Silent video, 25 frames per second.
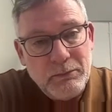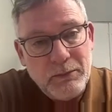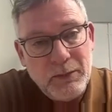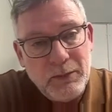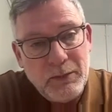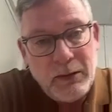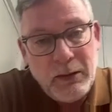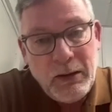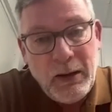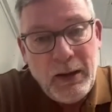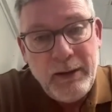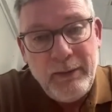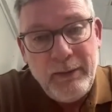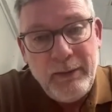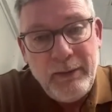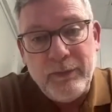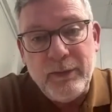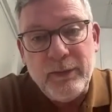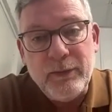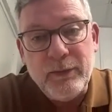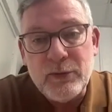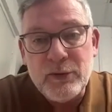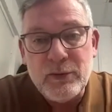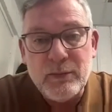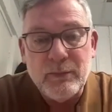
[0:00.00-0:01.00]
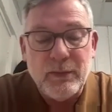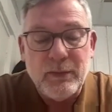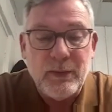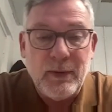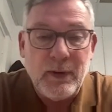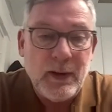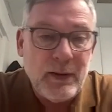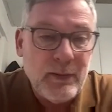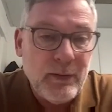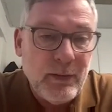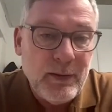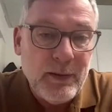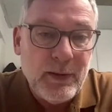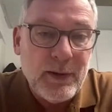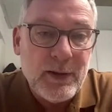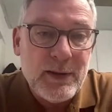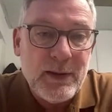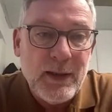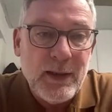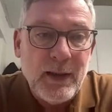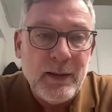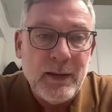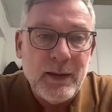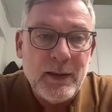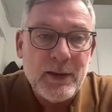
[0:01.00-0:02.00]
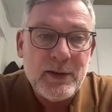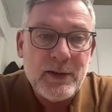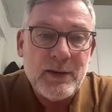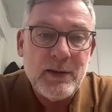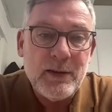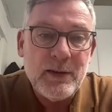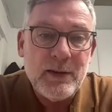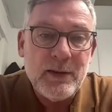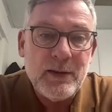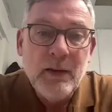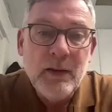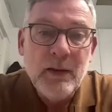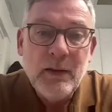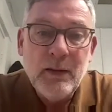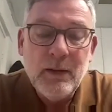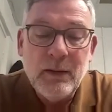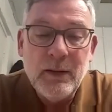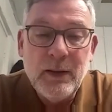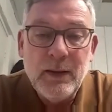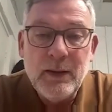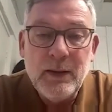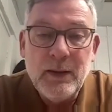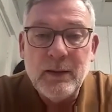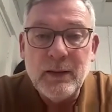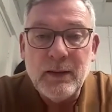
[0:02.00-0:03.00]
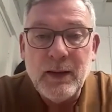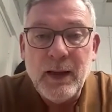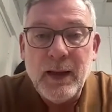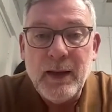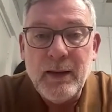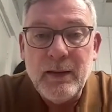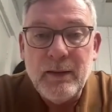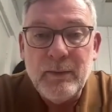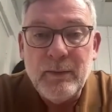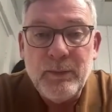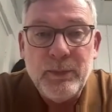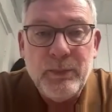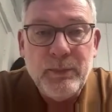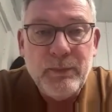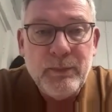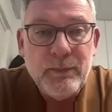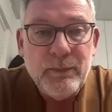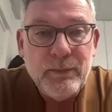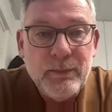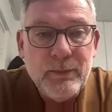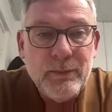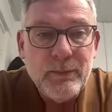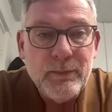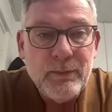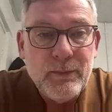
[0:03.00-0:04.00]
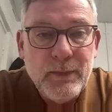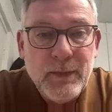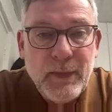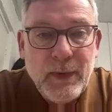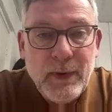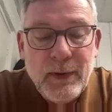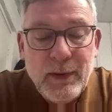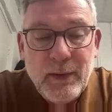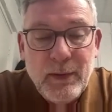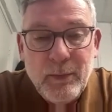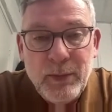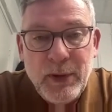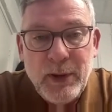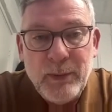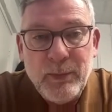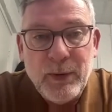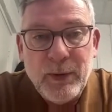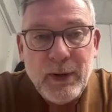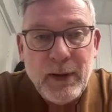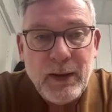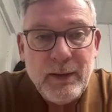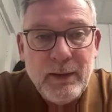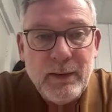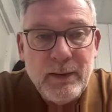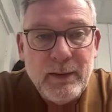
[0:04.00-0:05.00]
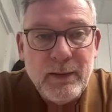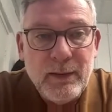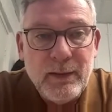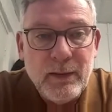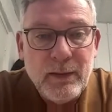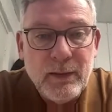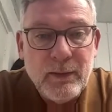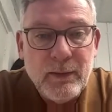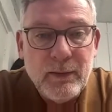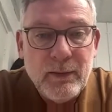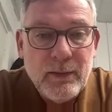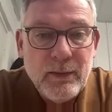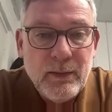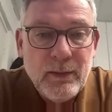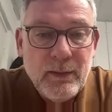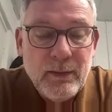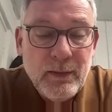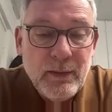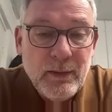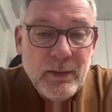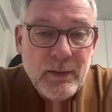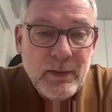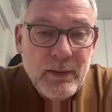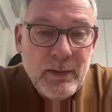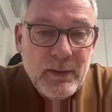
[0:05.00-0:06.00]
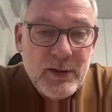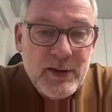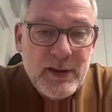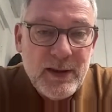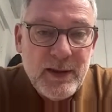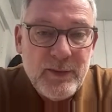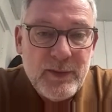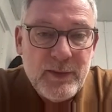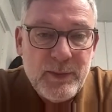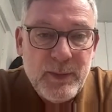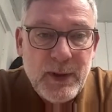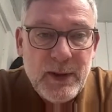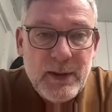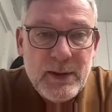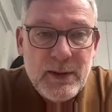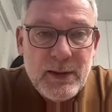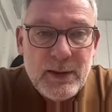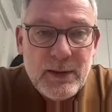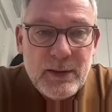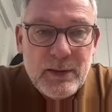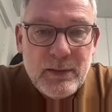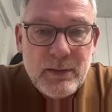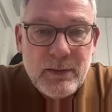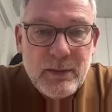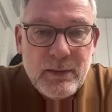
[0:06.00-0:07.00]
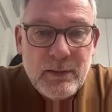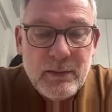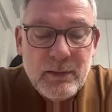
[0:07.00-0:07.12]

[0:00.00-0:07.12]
in life. So I don't understand this need to let people into your safe spaces.